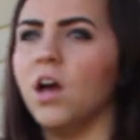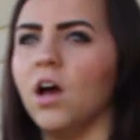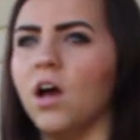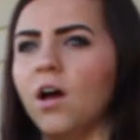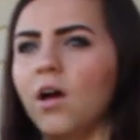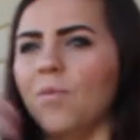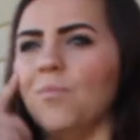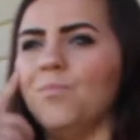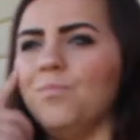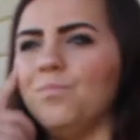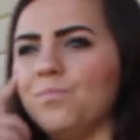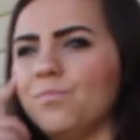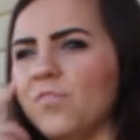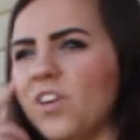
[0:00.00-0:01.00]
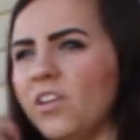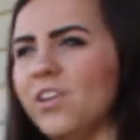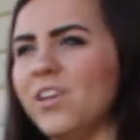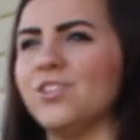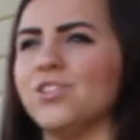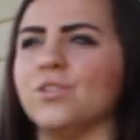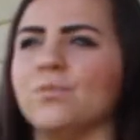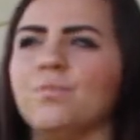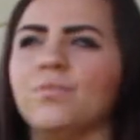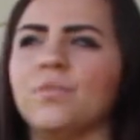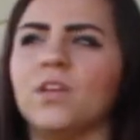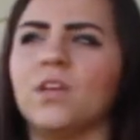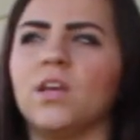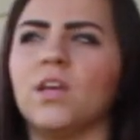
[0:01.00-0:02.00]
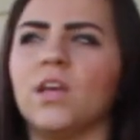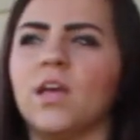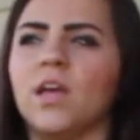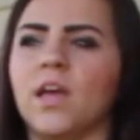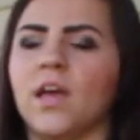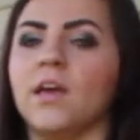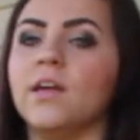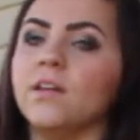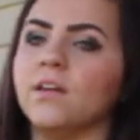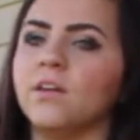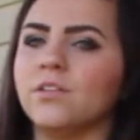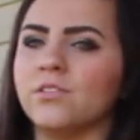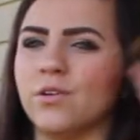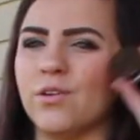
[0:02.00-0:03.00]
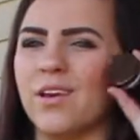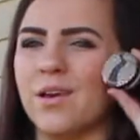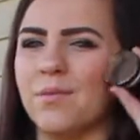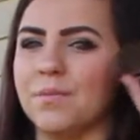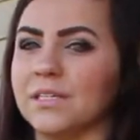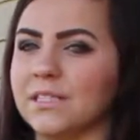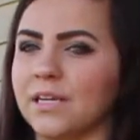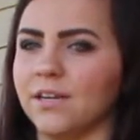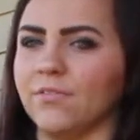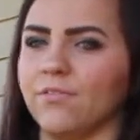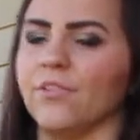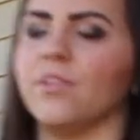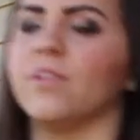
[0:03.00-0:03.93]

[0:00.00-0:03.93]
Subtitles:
foundation. And so yeah, I'm excited for